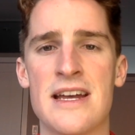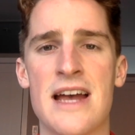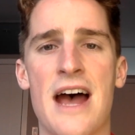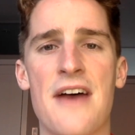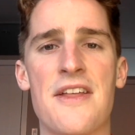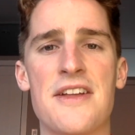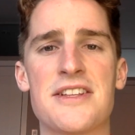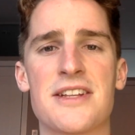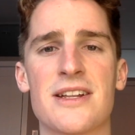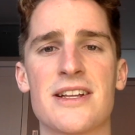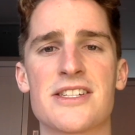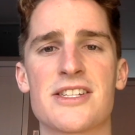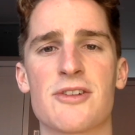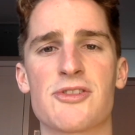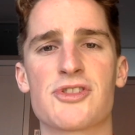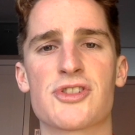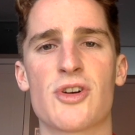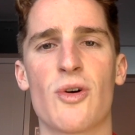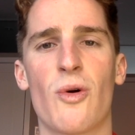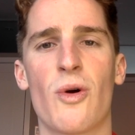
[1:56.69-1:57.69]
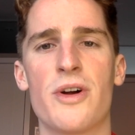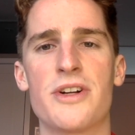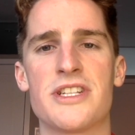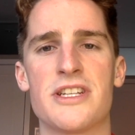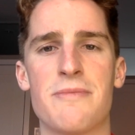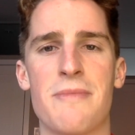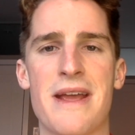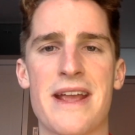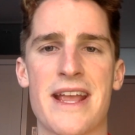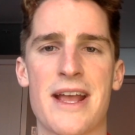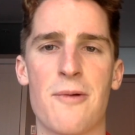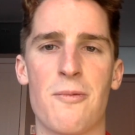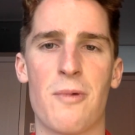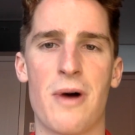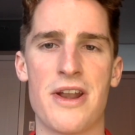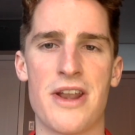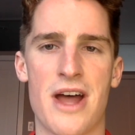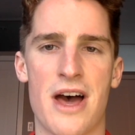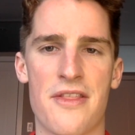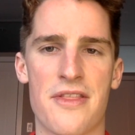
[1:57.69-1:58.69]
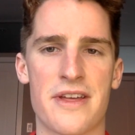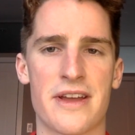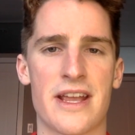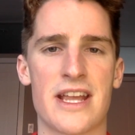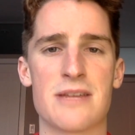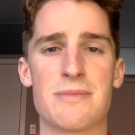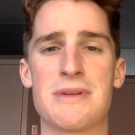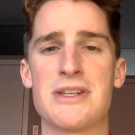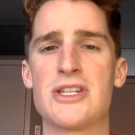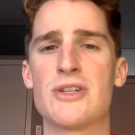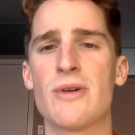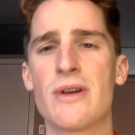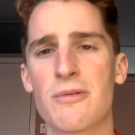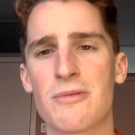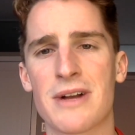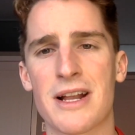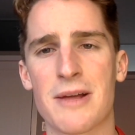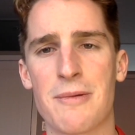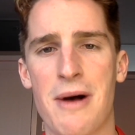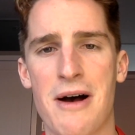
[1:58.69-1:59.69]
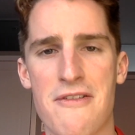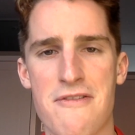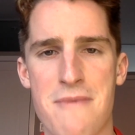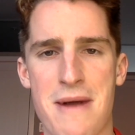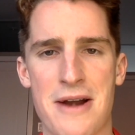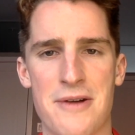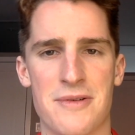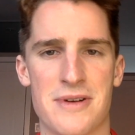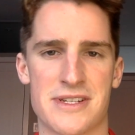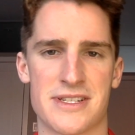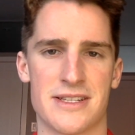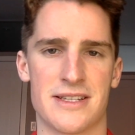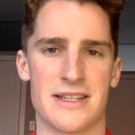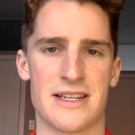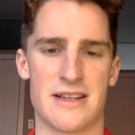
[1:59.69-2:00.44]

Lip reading: And then Tolisso scored to make it 1-0. He's been doing really well for Bayern recently.